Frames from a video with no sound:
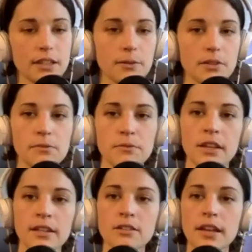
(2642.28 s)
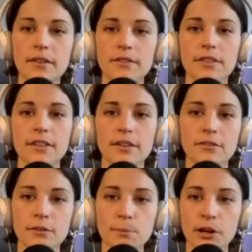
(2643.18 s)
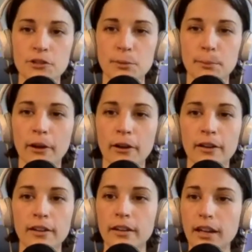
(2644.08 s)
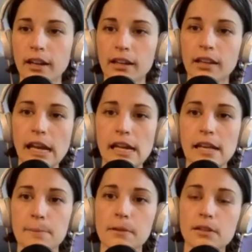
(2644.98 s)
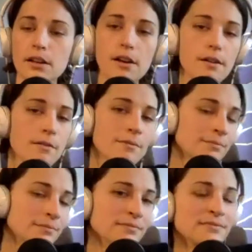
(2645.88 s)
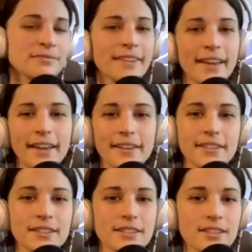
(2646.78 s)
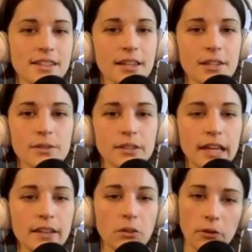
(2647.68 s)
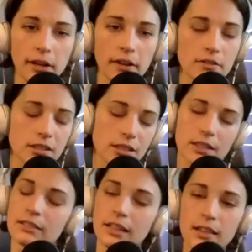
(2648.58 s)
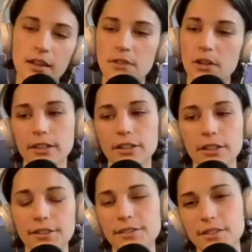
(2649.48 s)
We'll link everything for Project Parent and Katie below. And thank you again, Lori. I love talking to you.